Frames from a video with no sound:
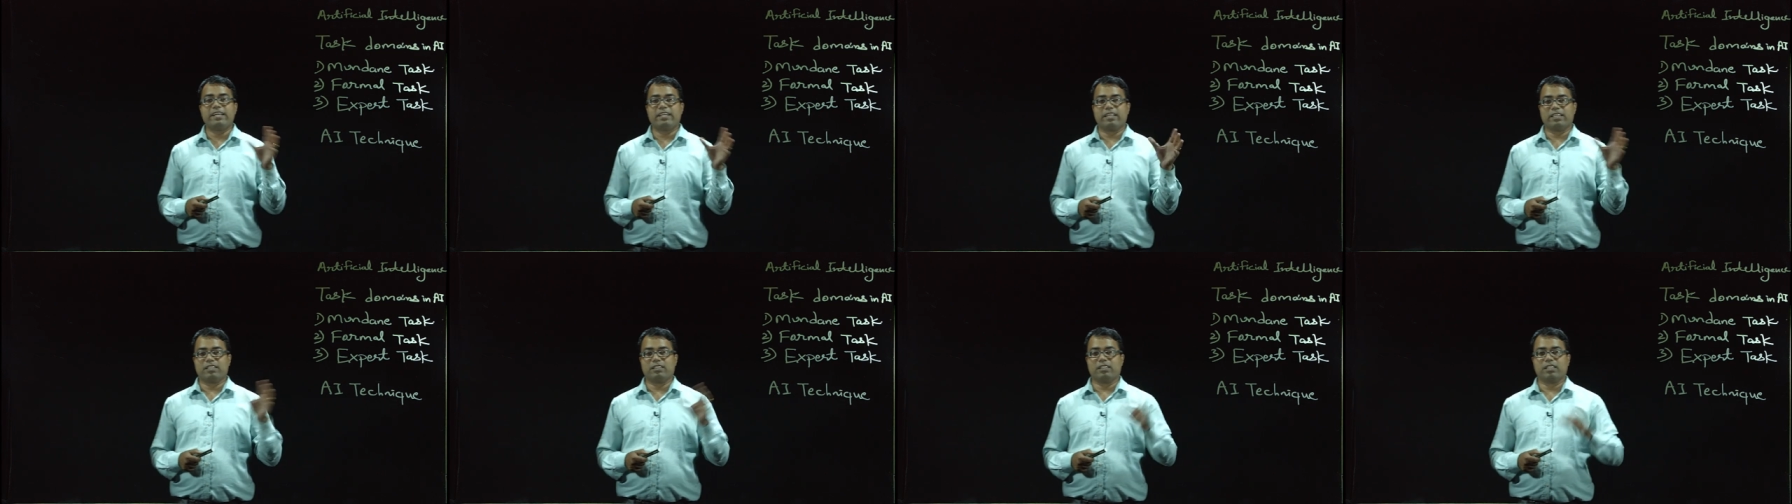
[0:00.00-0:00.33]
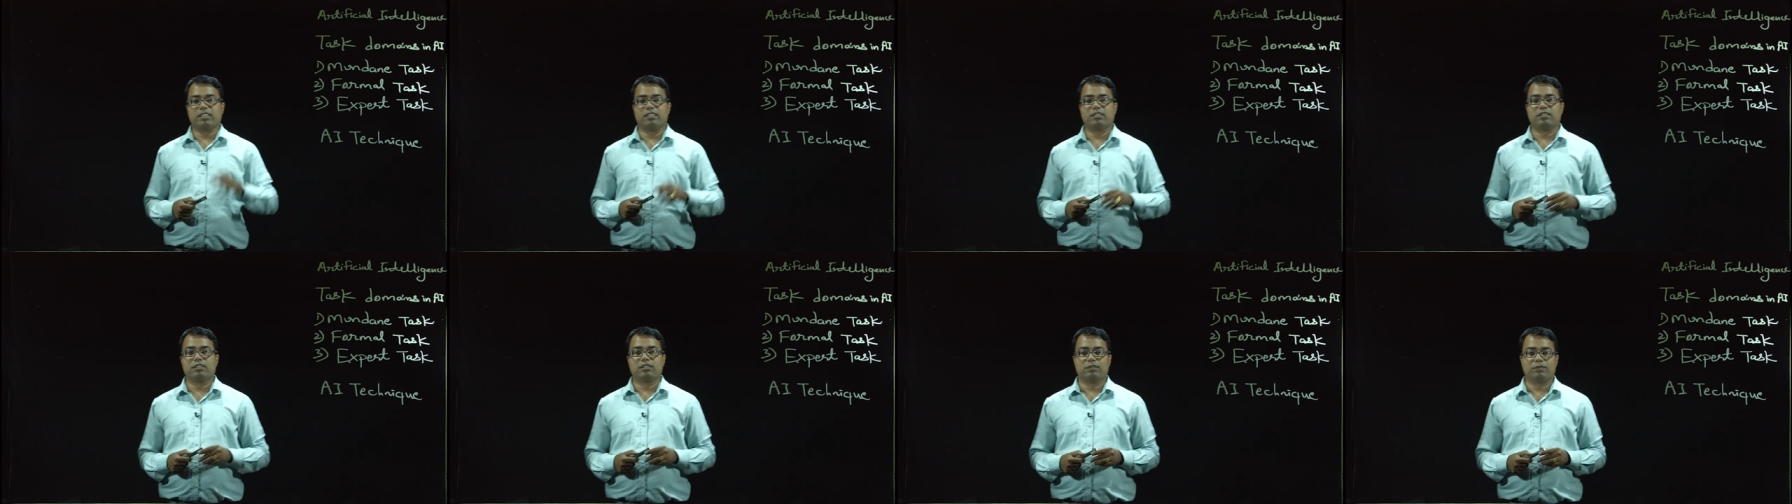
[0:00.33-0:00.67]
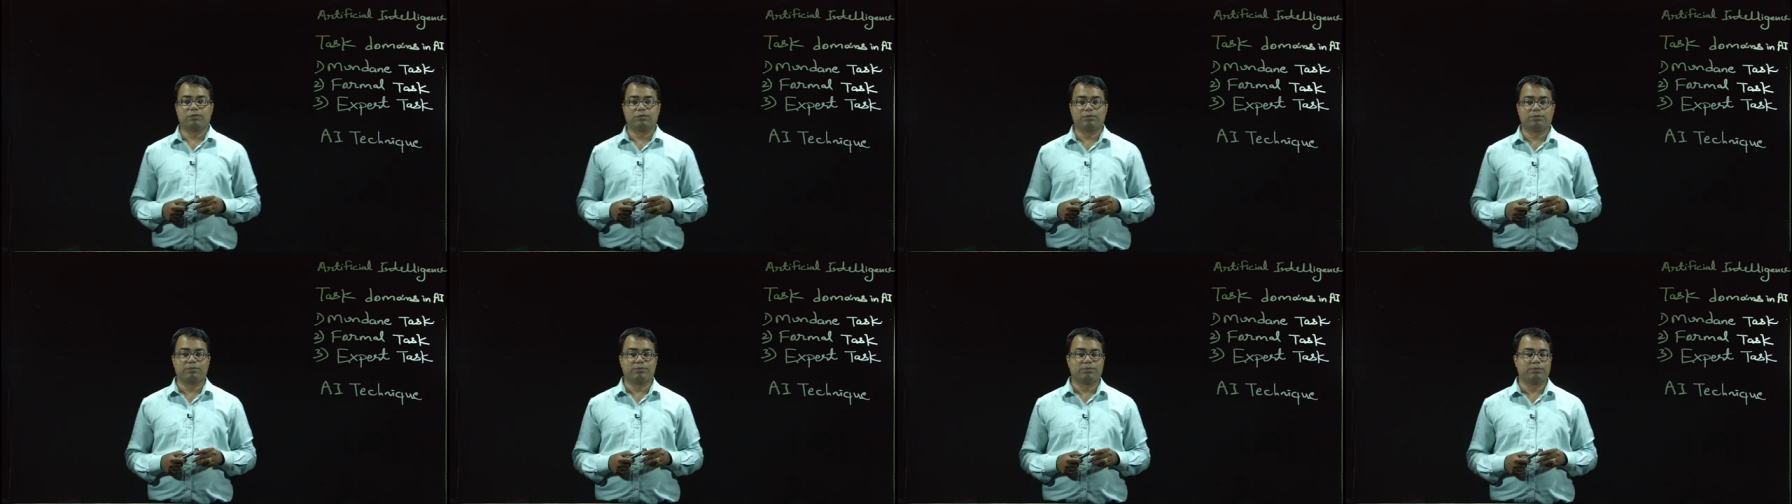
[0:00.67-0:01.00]
technique.
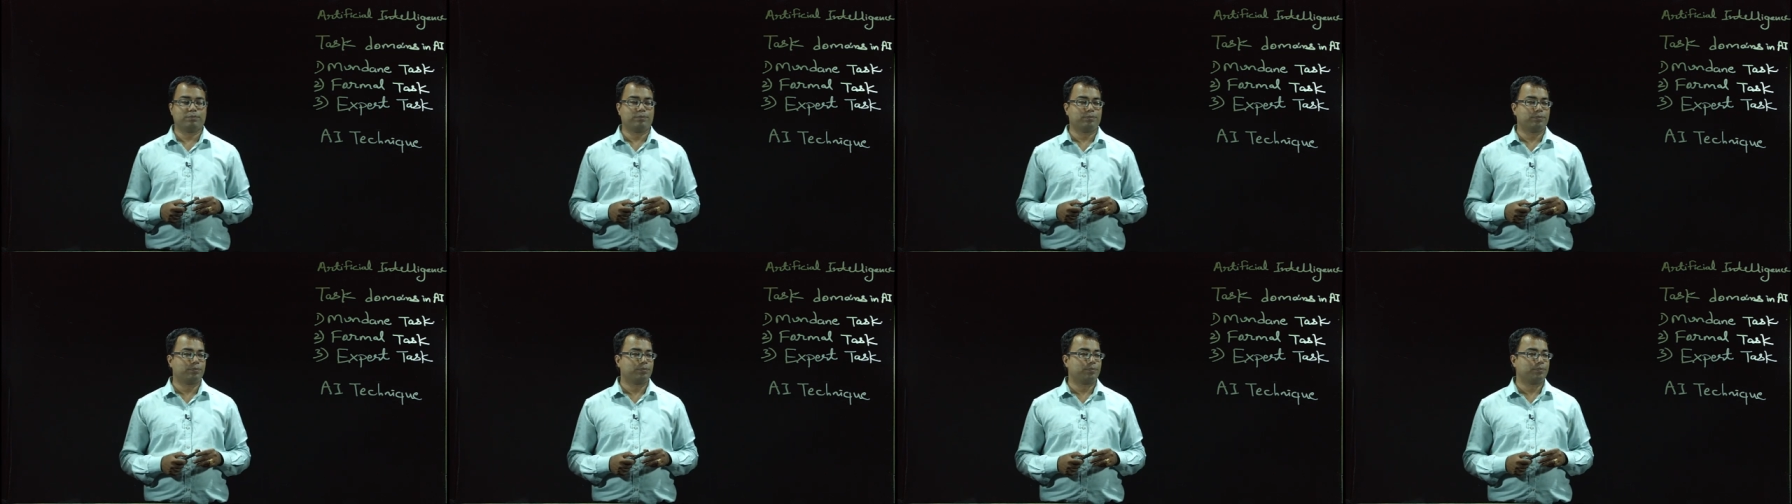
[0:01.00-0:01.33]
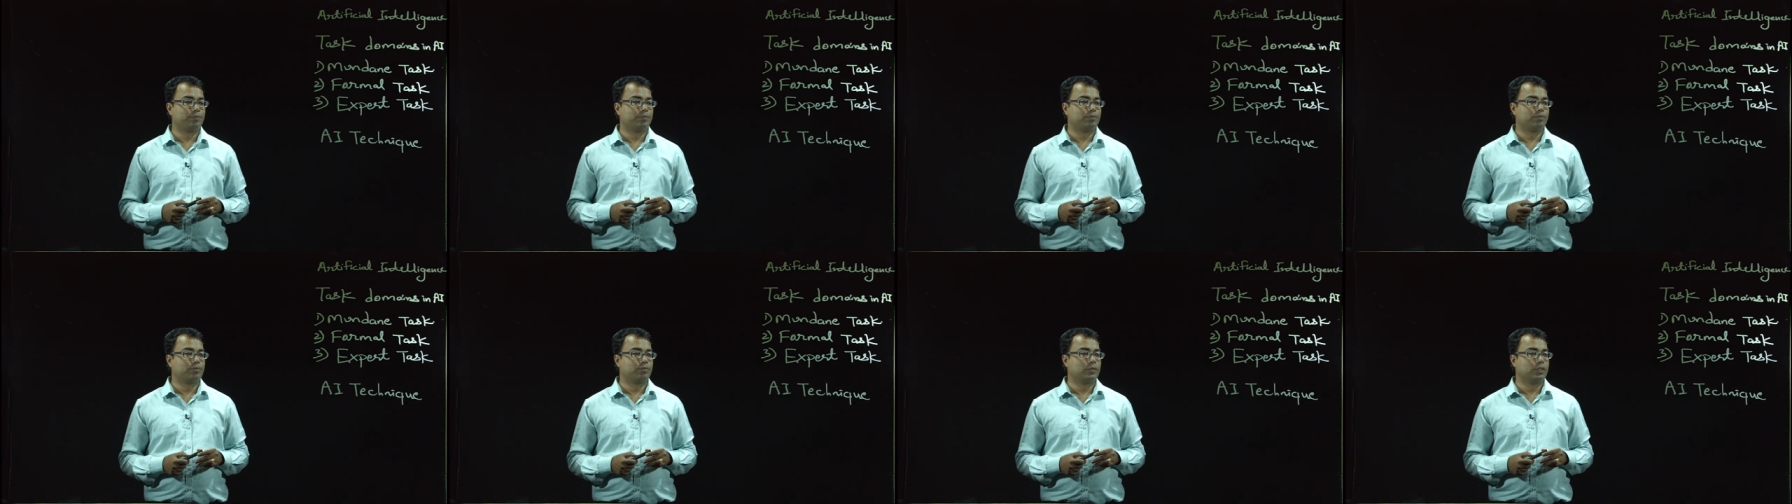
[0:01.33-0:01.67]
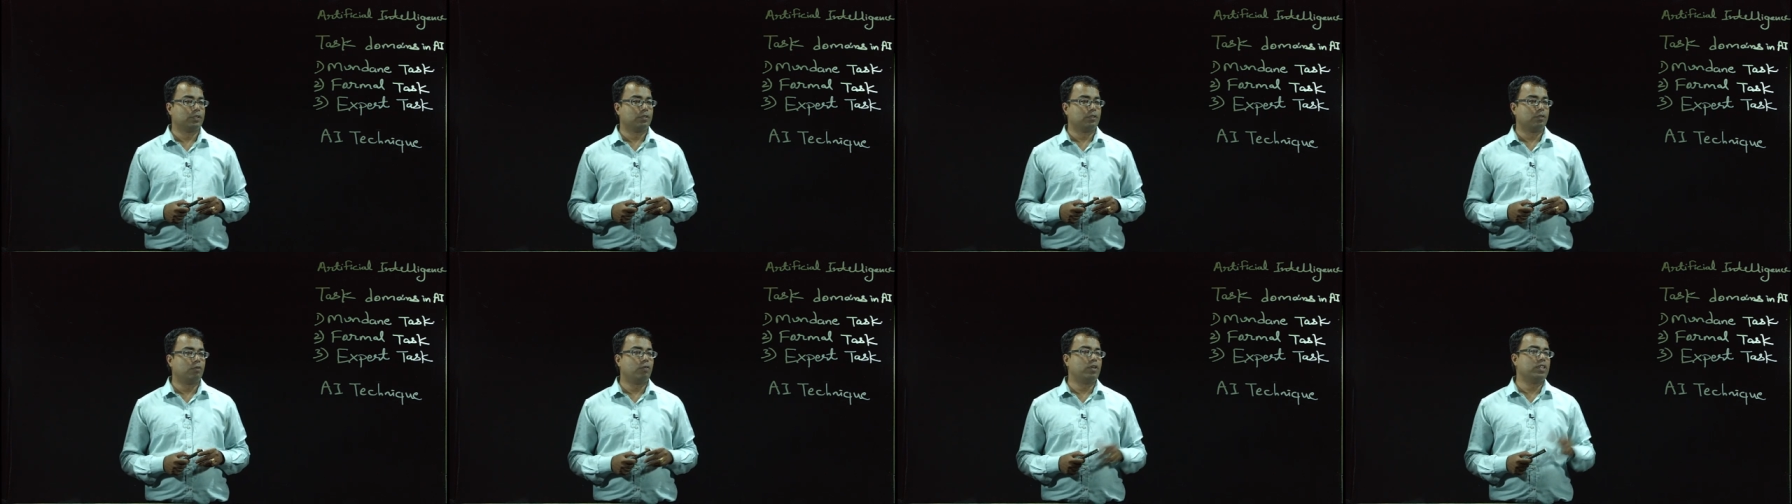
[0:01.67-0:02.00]

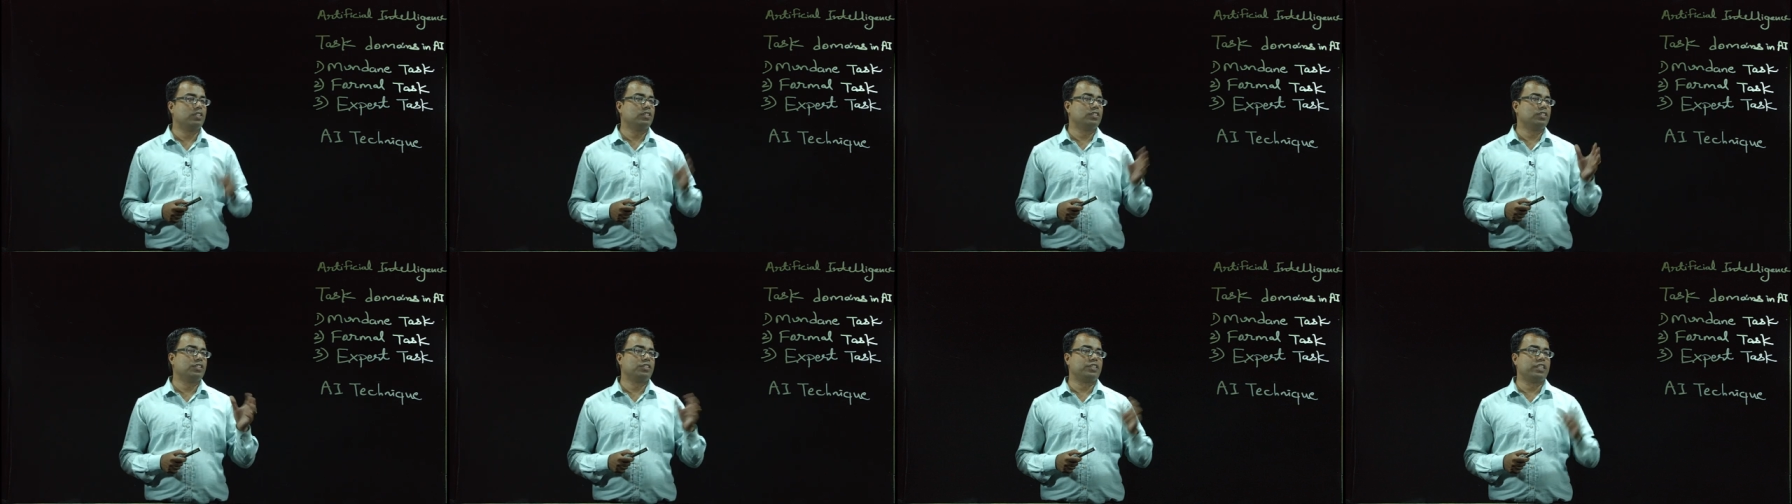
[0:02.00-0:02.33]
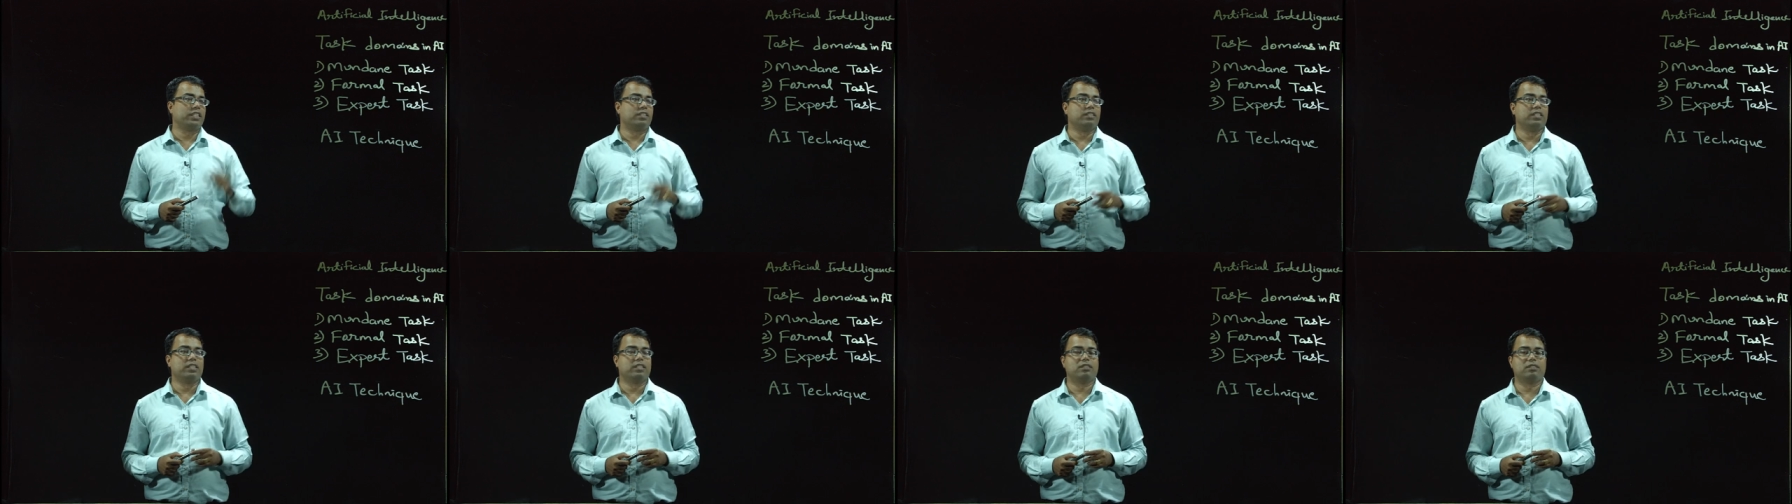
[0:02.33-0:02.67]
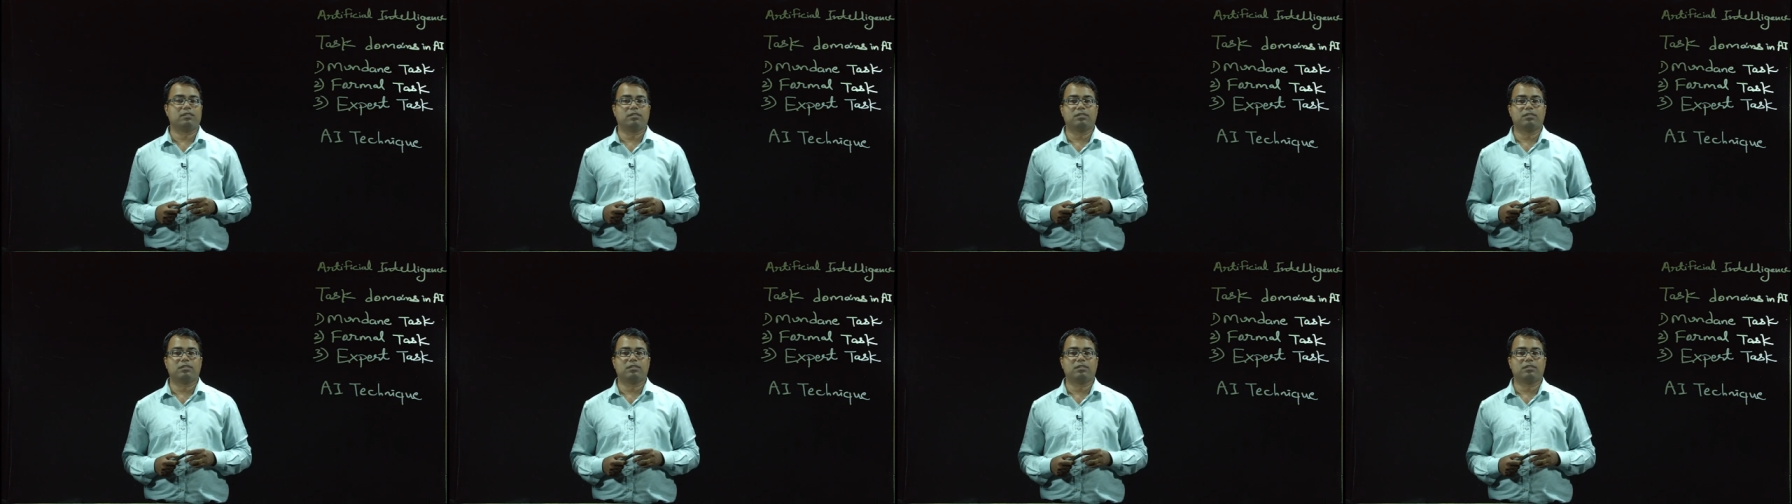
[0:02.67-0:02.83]
What is this technique?